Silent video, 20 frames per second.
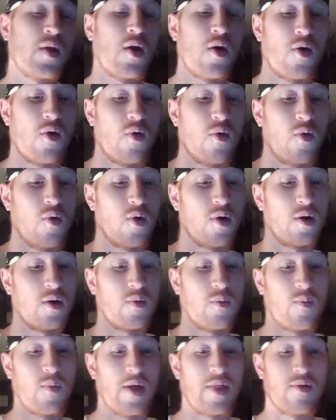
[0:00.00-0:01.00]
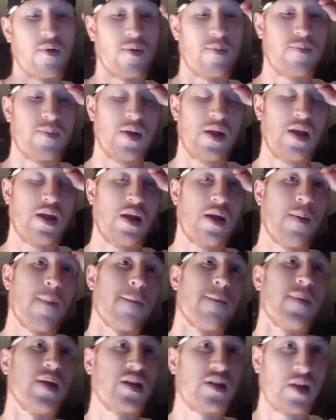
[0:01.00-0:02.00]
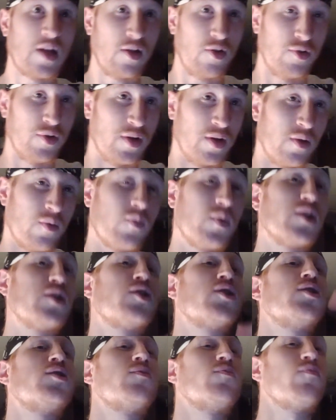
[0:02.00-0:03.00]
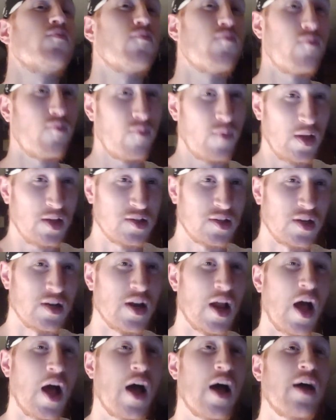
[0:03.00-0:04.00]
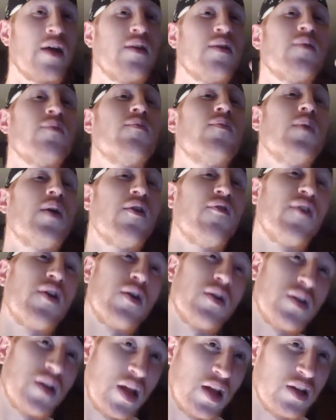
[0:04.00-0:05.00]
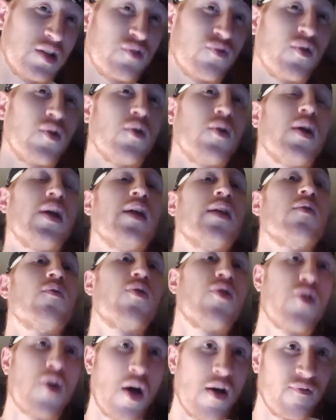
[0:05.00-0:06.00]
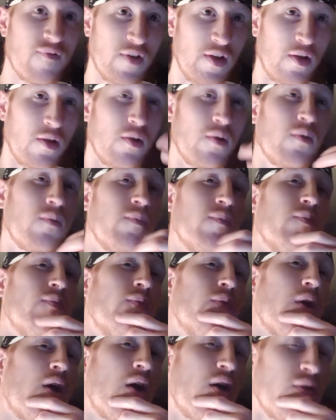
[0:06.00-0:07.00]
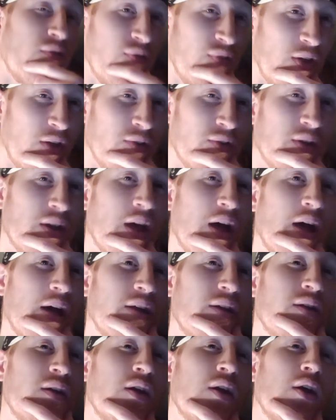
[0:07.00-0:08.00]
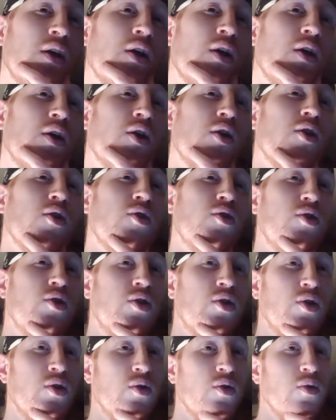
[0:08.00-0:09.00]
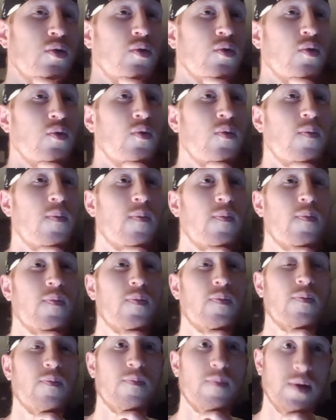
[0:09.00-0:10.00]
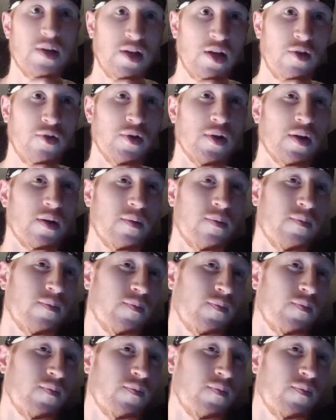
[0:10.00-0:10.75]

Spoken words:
or whether it be Matilda, which is a nod, a very tasteful and thoughtful, heartfelt nod to Matilda.